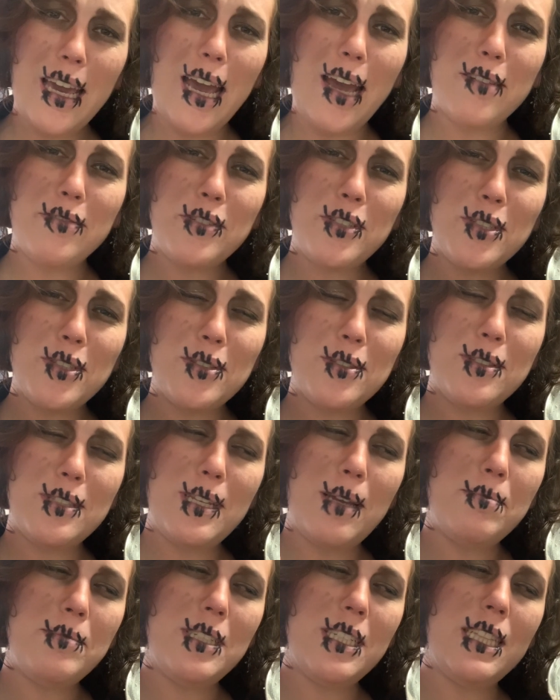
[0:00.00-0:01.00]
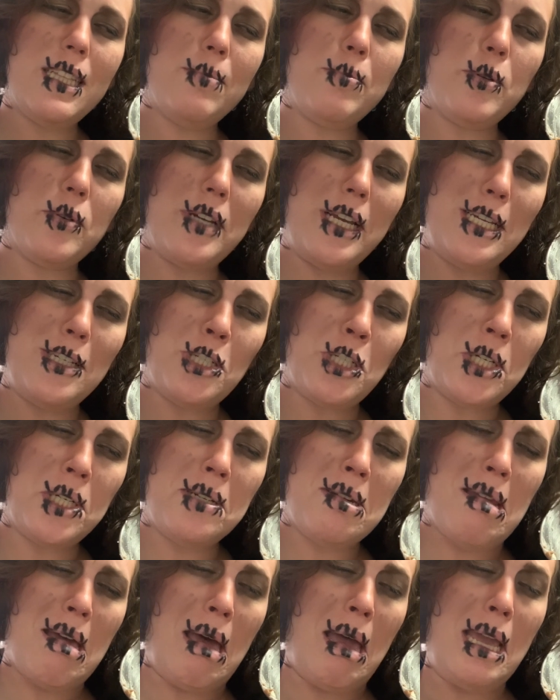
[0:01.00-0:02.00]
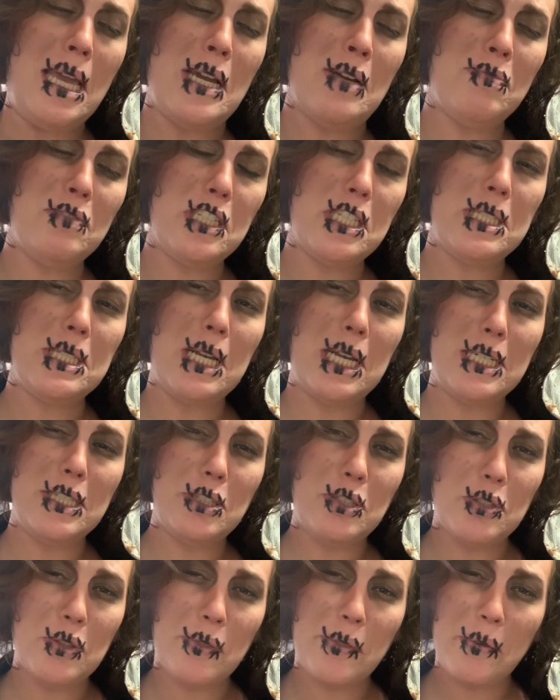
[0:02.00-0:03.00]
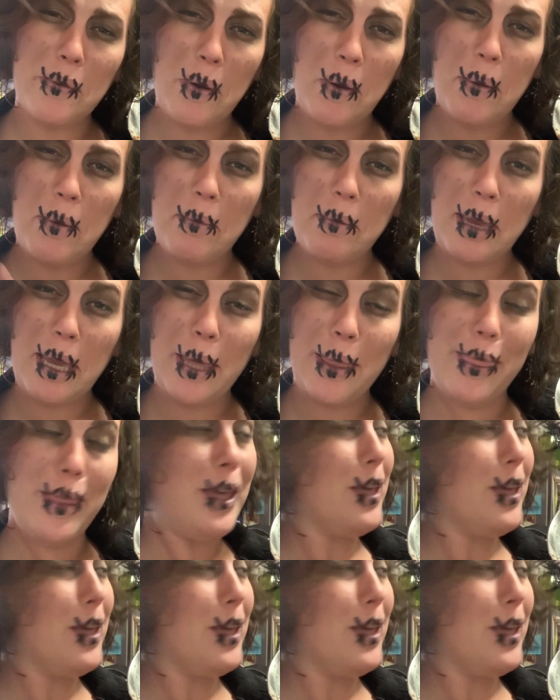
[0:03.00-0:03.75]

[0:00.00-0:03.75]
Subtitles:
After some deliberation, I have decided to throw away the